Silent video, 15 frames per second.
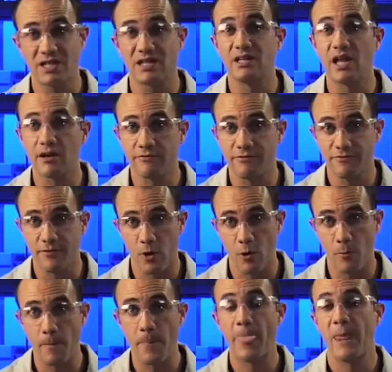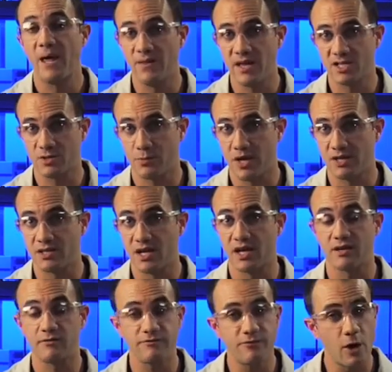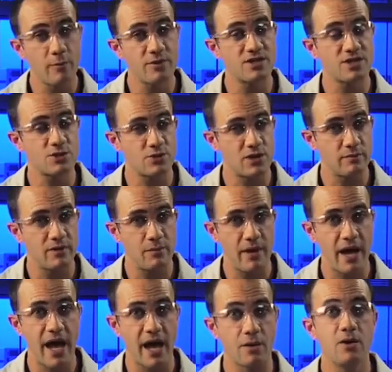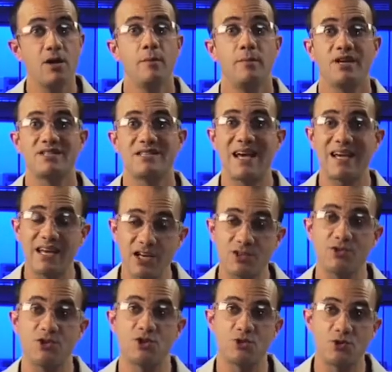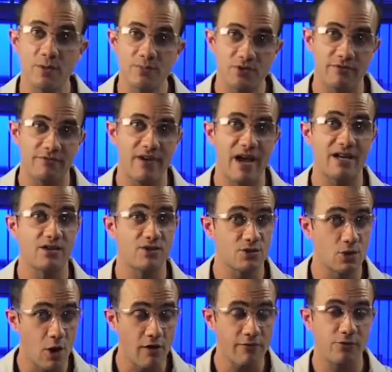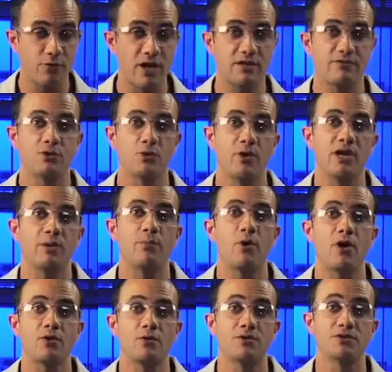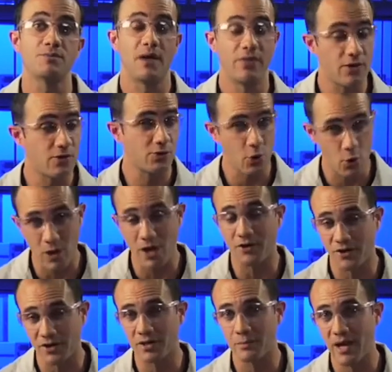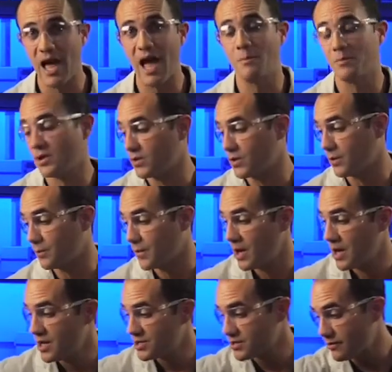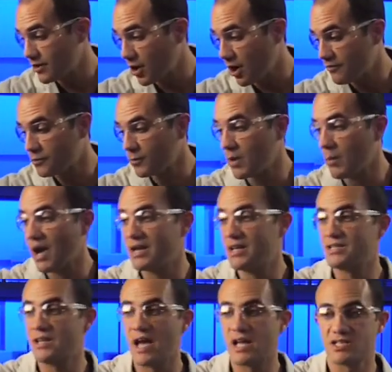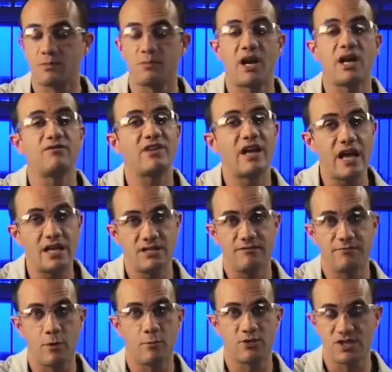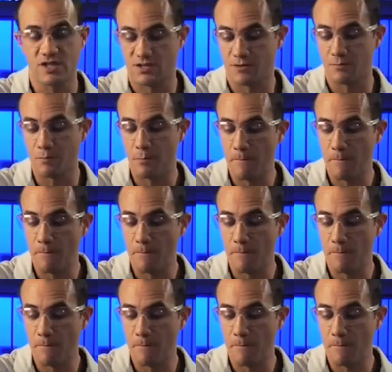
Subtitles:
to get a lot of foam in that spray tank. And foam is extremely bad because that can actually strip surfactants off your active ingredient particles, and then they're no longer going to be happy in there. So very often we might need to add some kind of an anti-foam system.